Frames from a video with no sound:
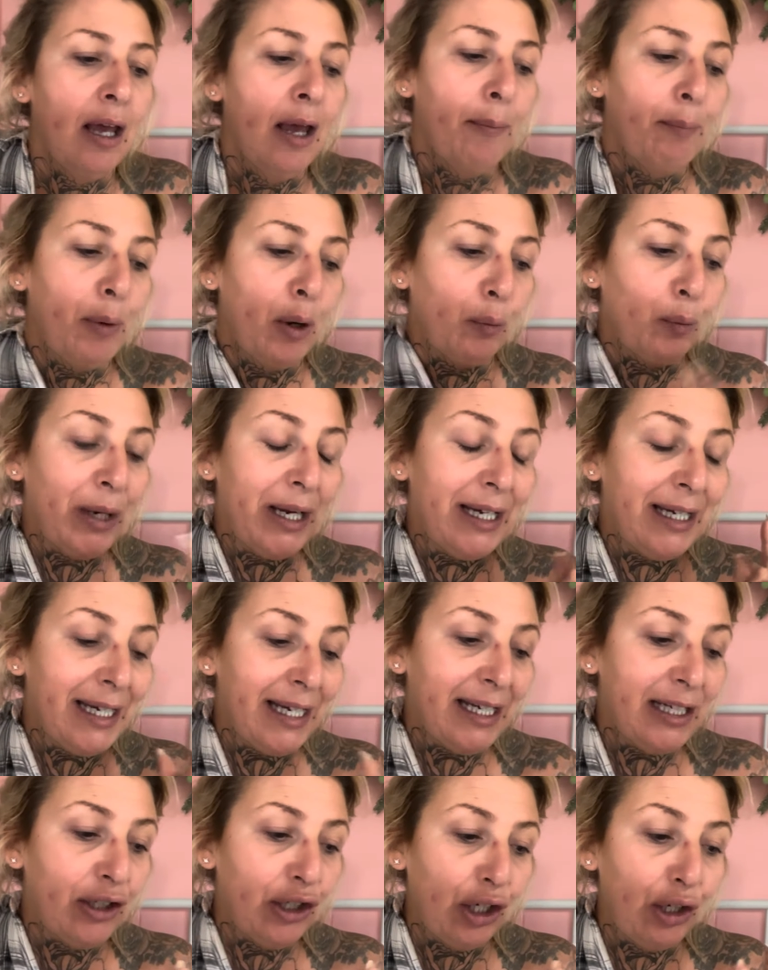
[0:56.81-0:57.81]
But we
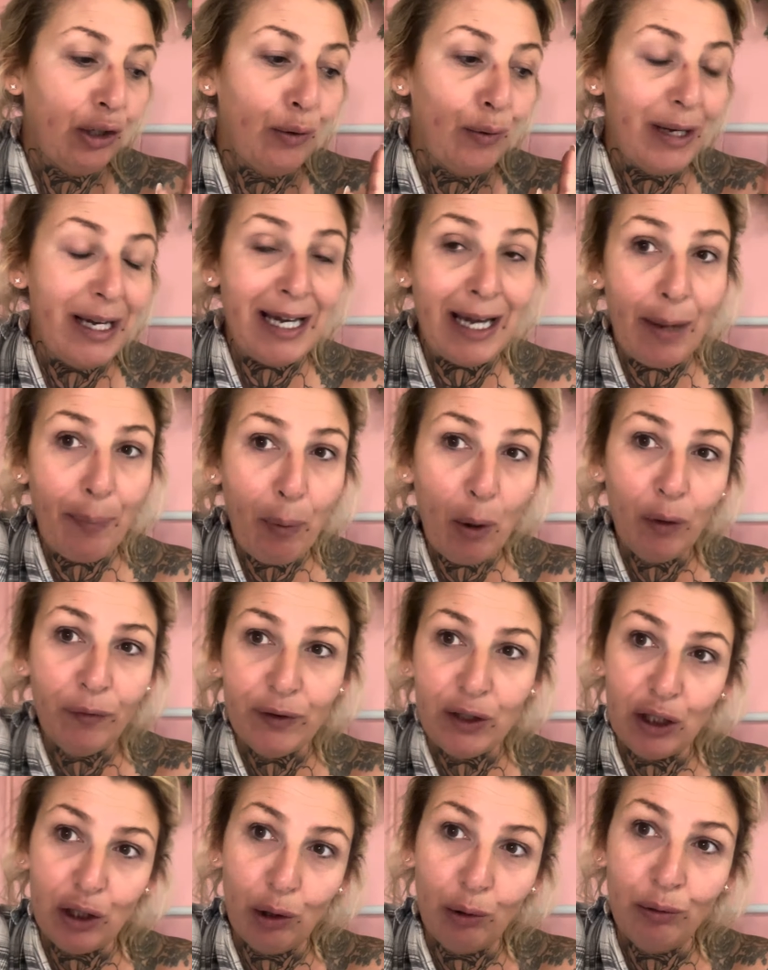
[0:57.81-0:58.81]
need to nip off
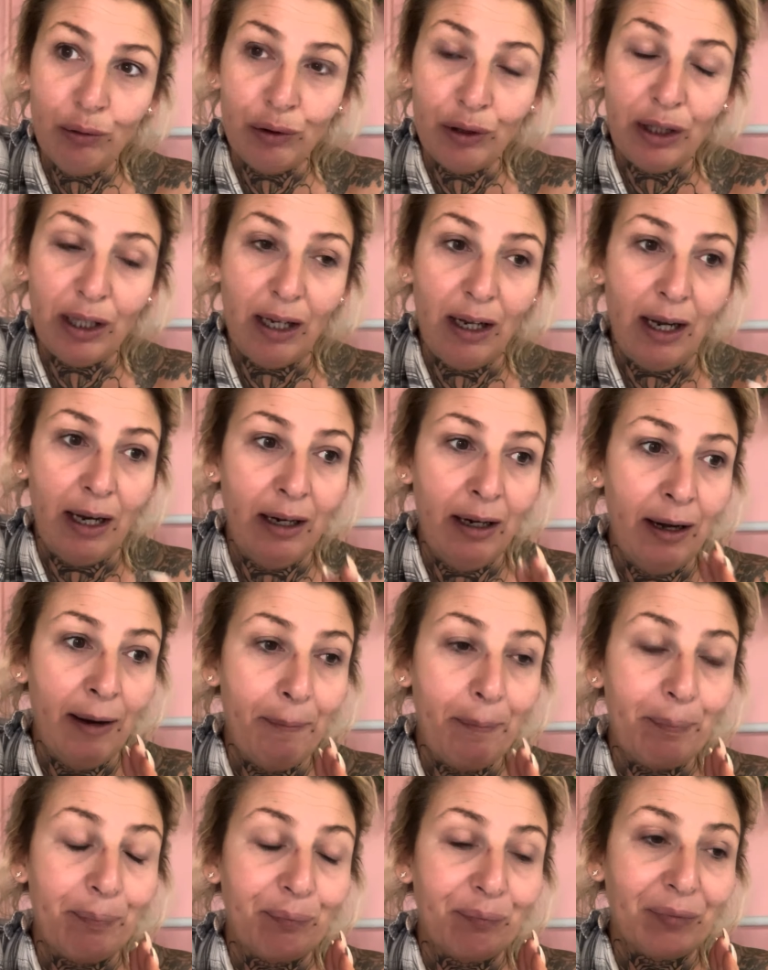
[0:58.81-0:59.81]
to Taunton
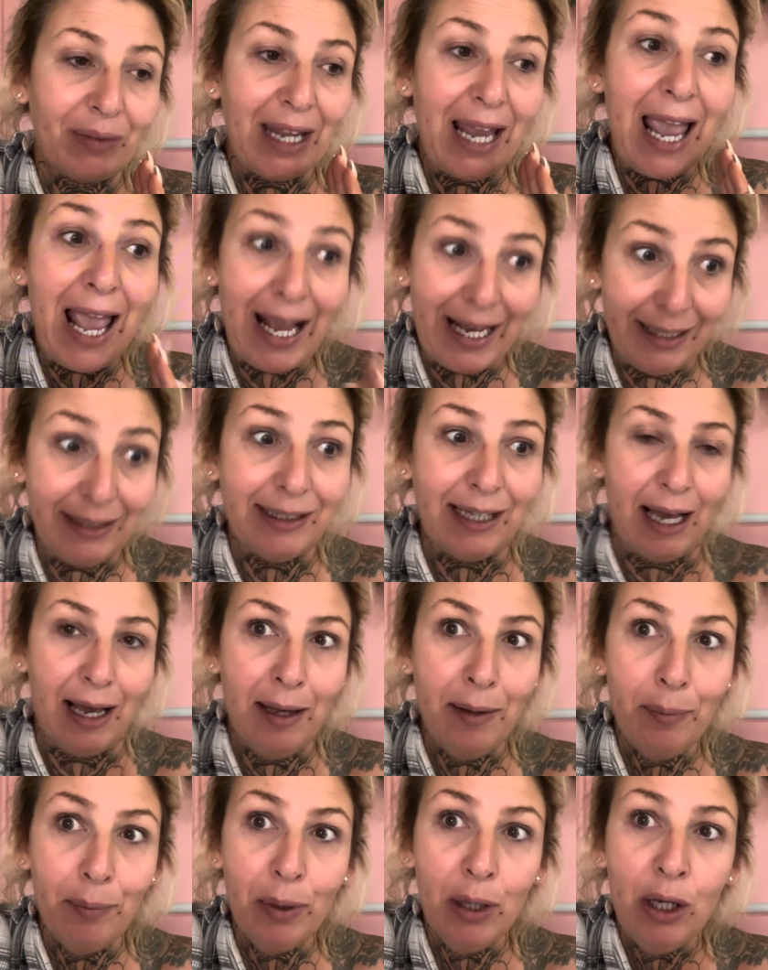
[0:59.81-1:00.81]
ASAP
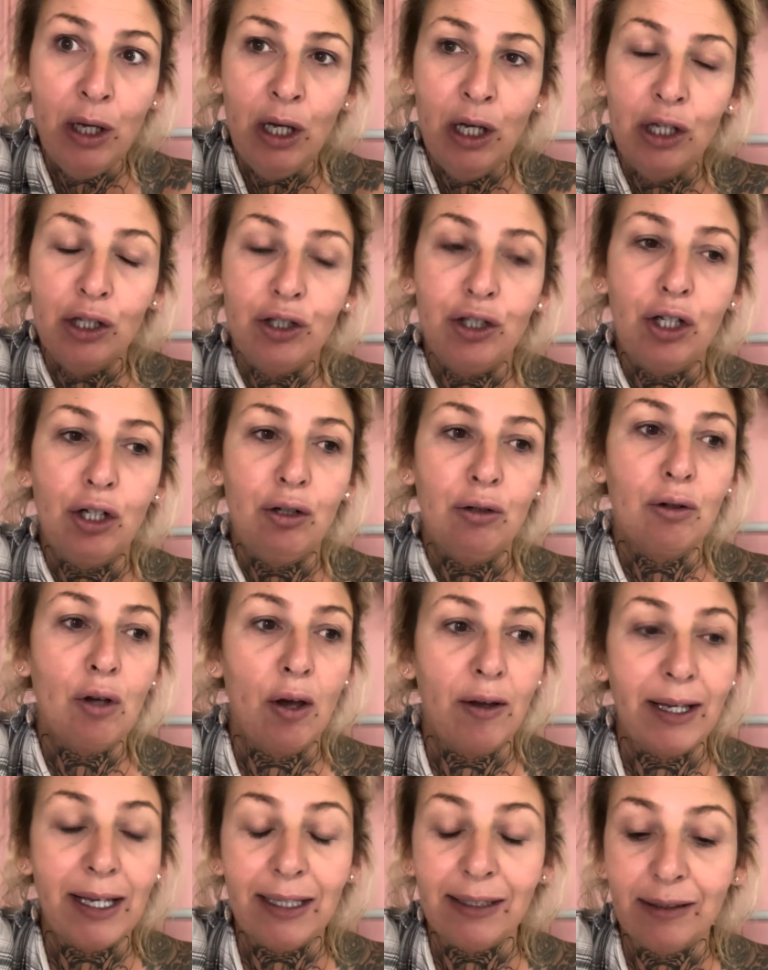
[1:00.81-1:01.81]
to go
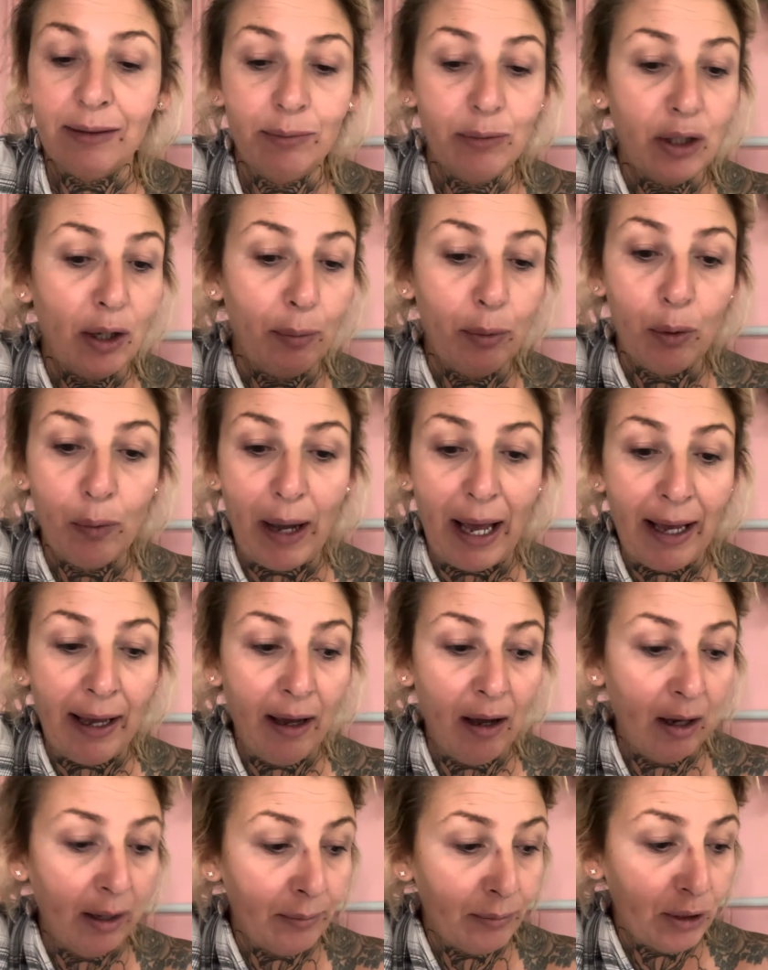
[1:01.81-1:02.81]
and get some double wear.
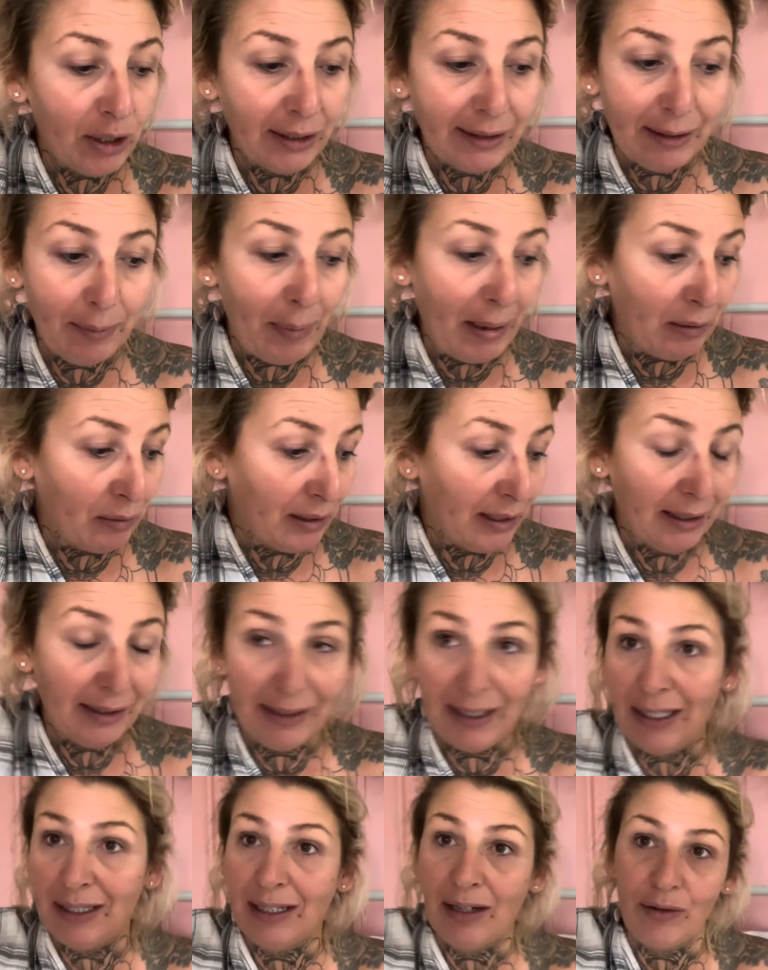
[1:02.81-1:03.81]
I'm just about to
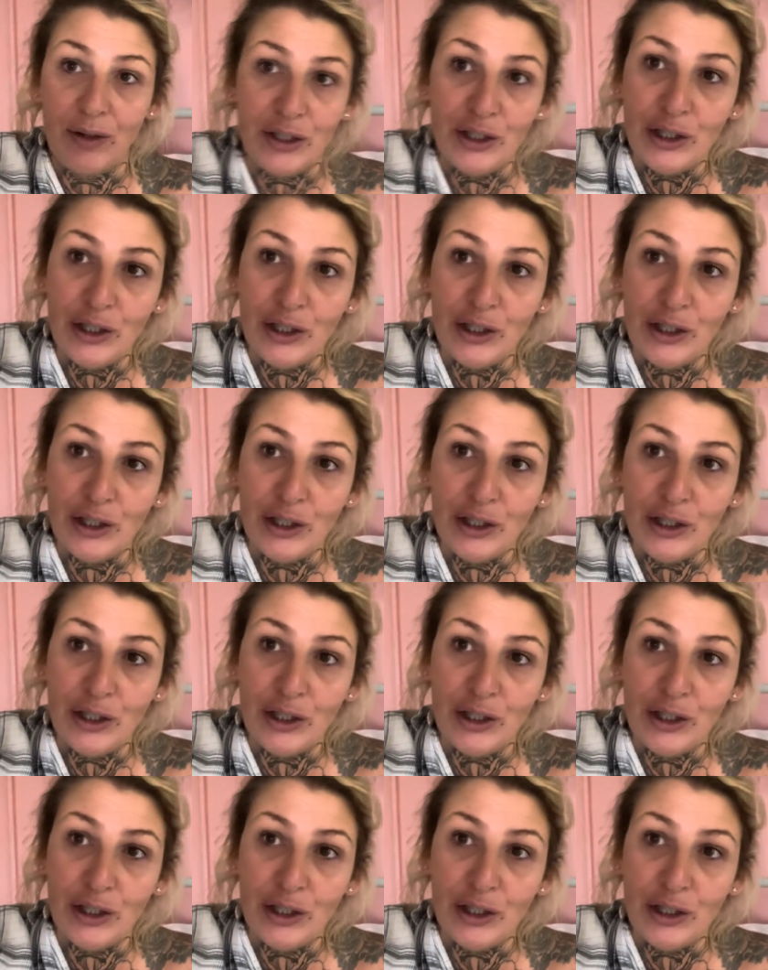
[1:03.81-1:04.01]
sit down and